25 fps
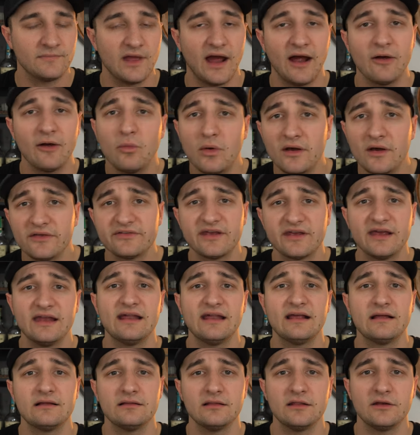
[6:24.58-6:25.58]
I was
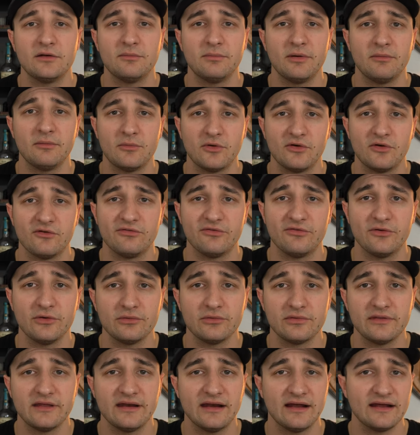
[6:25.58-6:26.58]
getting a little bit more
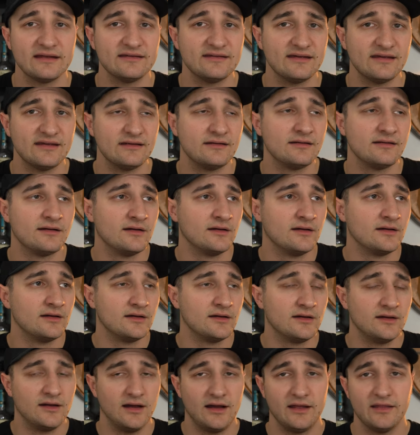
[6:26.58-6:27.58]
fruit than I did
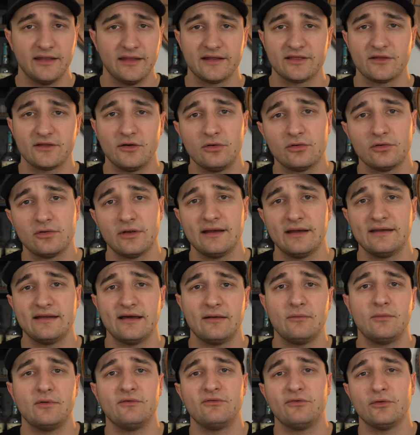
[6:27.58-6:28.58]
on like the Old
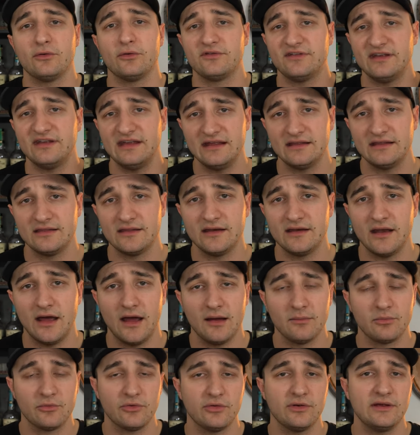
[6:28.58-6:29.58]
Grandad 114, the
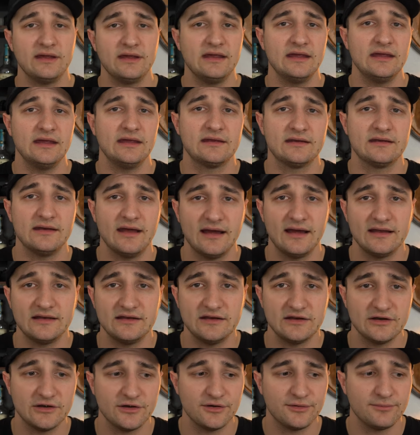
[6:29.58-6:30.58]
Knob Creek
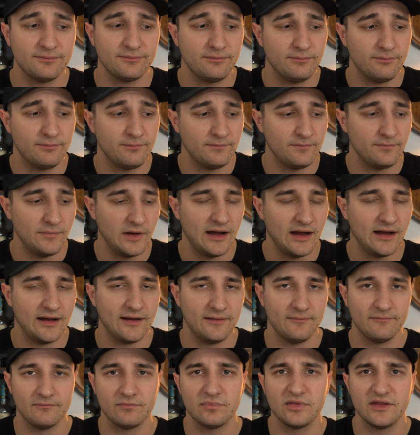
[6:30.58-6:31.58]
9-year.
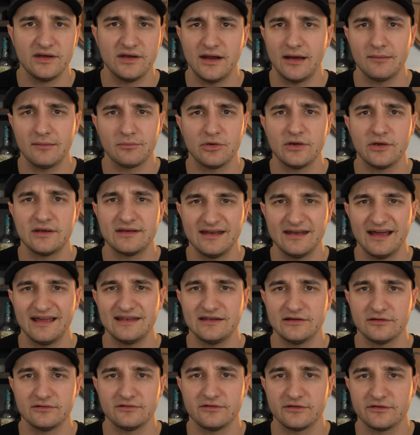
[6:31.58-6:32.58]
The Knob Creek
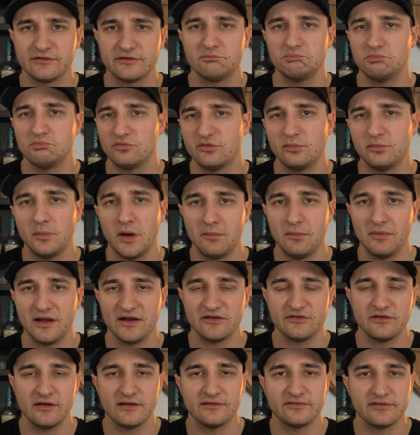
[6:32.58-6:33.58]
9-year, just small
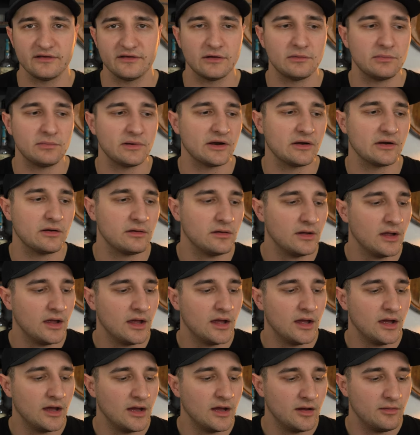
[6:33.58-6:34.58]
batch, not single barrel.
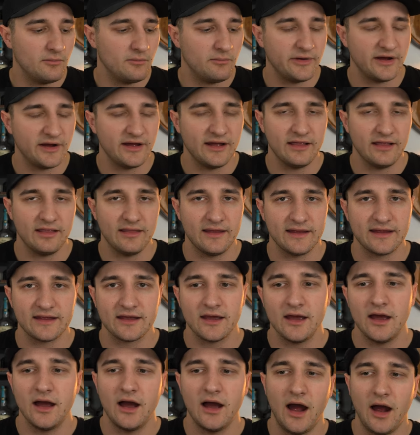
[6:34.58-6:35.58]
But
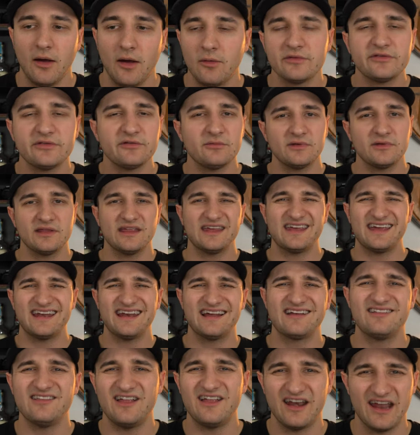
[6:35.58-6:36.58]
like, I wasn't really
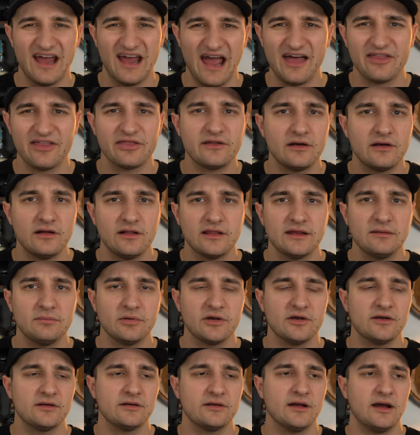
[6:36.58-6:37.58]
getting a lot of ethanol-y
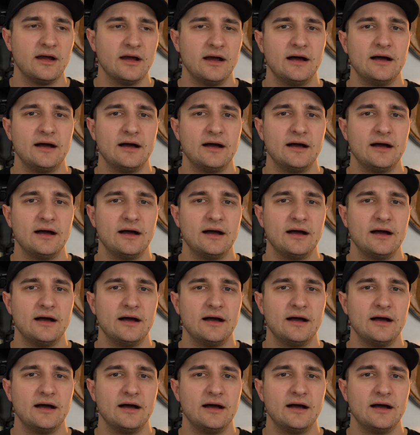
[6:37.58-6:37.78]
burn.